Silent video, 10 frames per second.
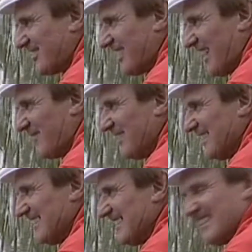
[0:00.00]
just to get him.
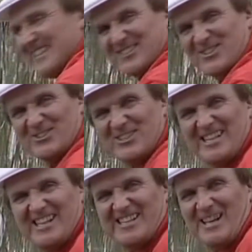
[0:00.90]

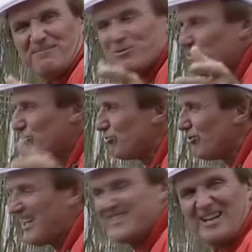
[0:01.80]
It came
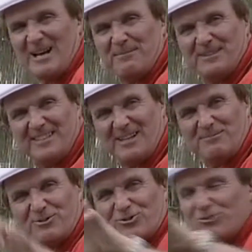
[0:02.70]
straight up.
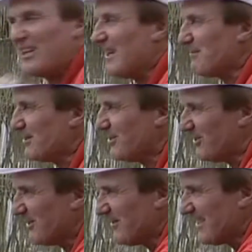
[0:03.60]
Came straight up and
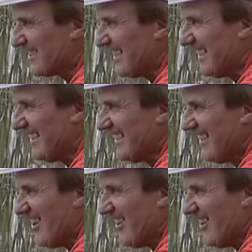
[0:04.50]
took the biscuit.